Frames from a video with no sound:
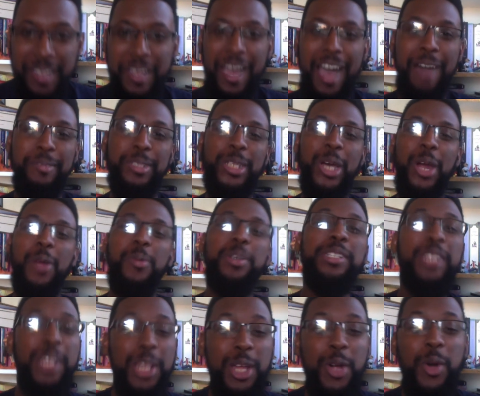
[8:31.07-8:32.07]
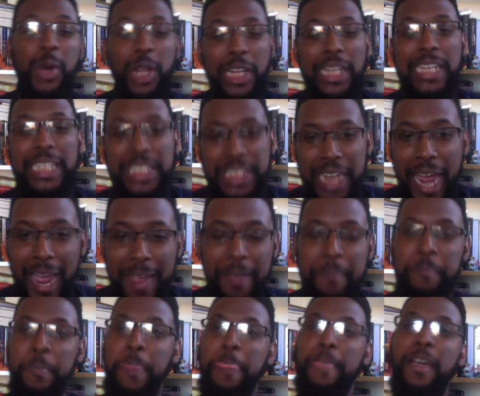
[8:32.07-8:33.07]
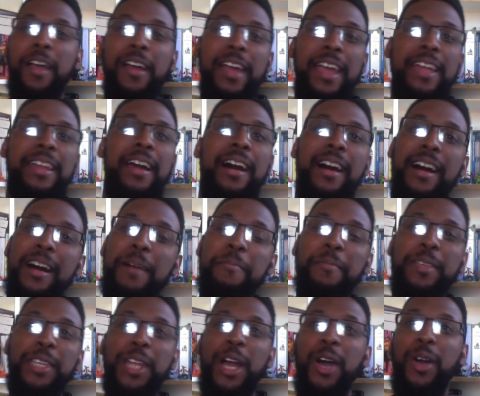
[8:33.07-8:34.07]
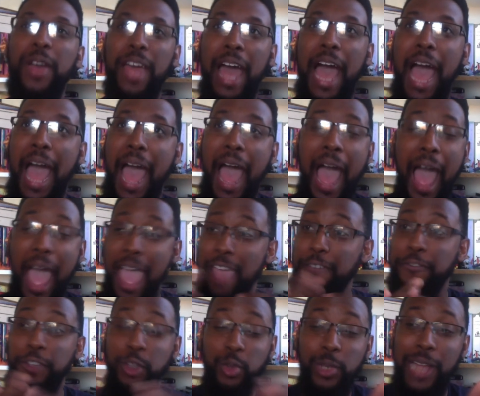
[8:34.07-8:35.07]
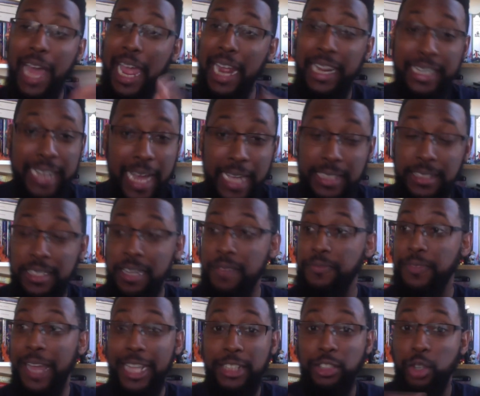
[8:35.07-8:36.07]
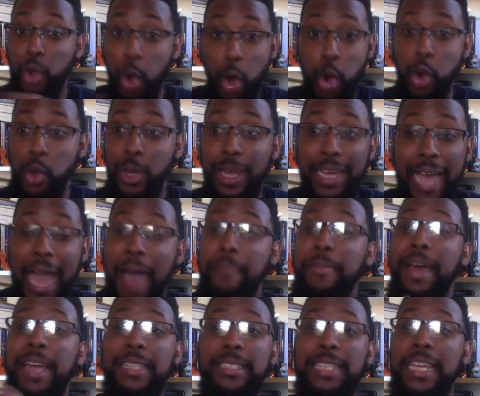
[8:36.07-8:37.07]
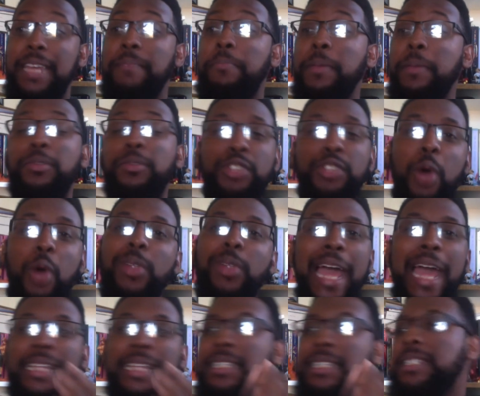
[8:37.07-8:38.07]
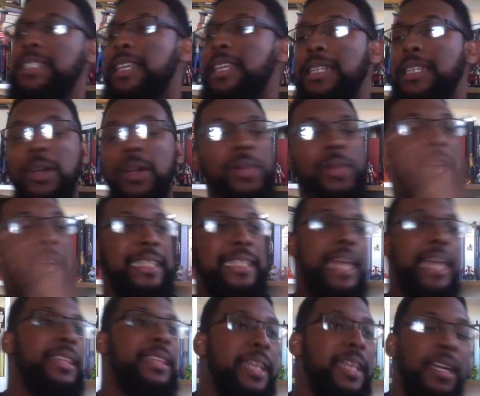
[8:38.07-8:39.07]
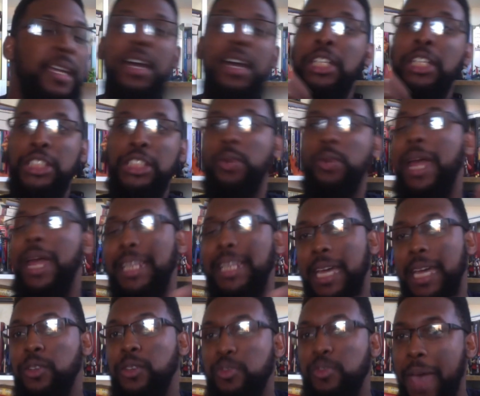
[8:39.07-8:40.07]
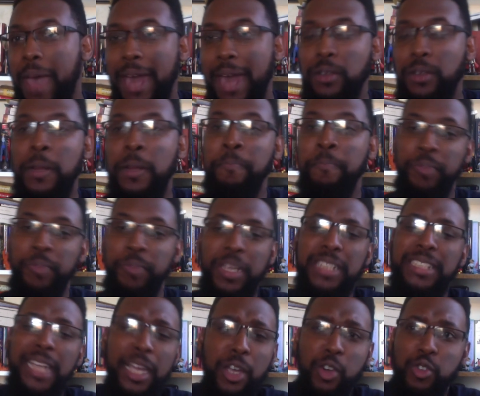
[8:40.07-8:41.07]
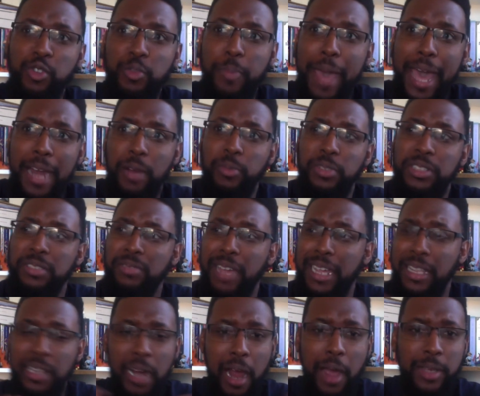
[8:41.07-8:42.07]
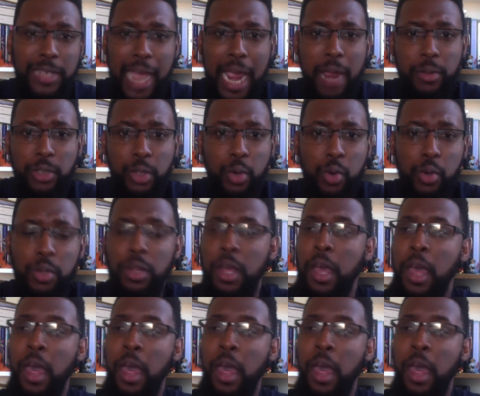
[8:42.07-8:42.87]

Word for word: I'm sorry, it was a little cliche. All right, you know, if you like that stuff, that's cool. Like, I'm not saying people don't like this thing, don't like that thing, don't like Deku's battle, because Deku's battle was like, you know, it was cool.